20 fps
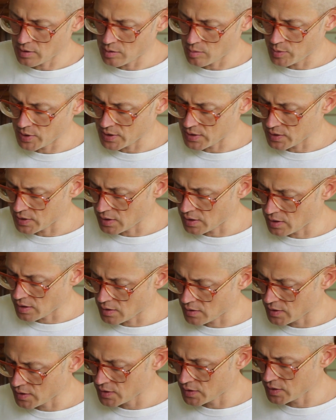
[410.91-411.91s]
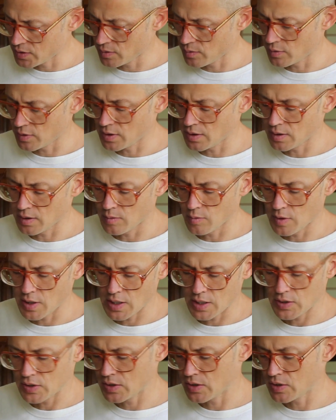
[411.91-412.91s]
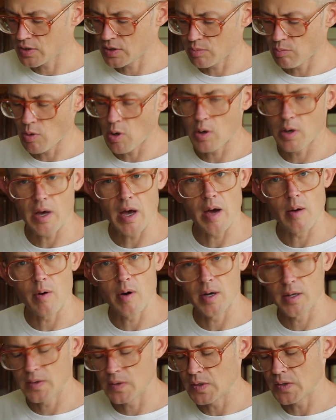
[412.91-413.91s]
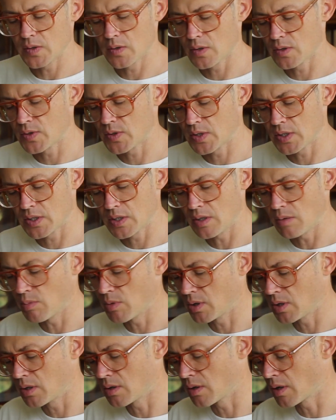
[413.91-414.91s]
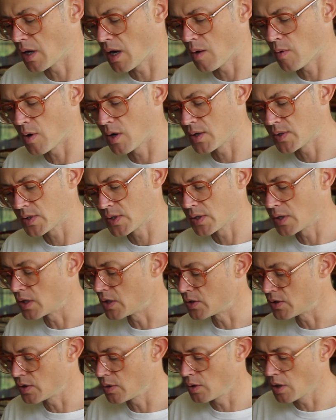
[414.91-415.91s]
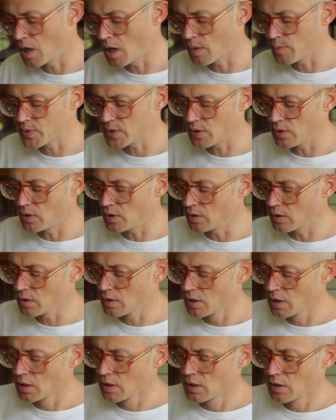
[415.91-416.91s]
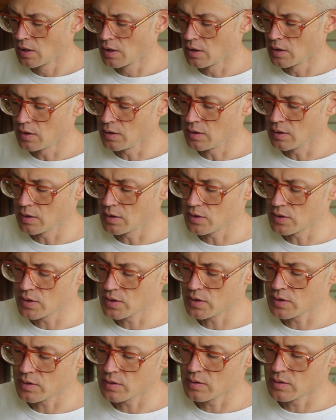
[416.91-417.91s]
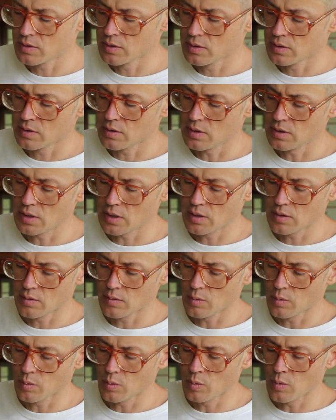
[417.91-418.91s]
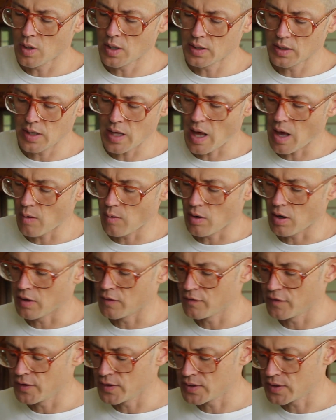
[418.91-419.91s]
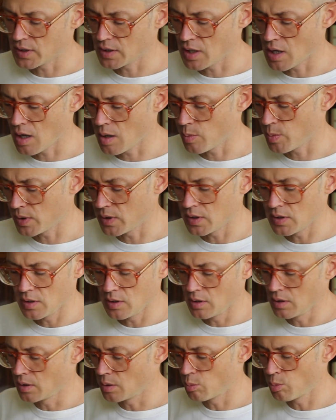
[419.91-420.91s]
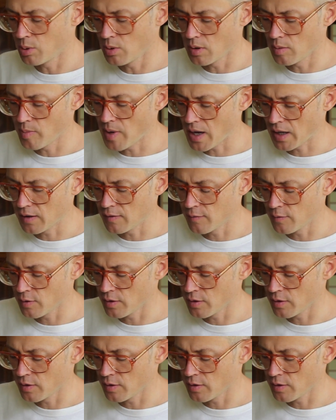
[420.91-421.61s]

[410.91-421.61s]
little bit there. This is a really good way. Just a small gaiwan, these little 60 milliliter gaiwans, and 2 cups, and you can just, one gaiwan fills the cup, and then you can pour back and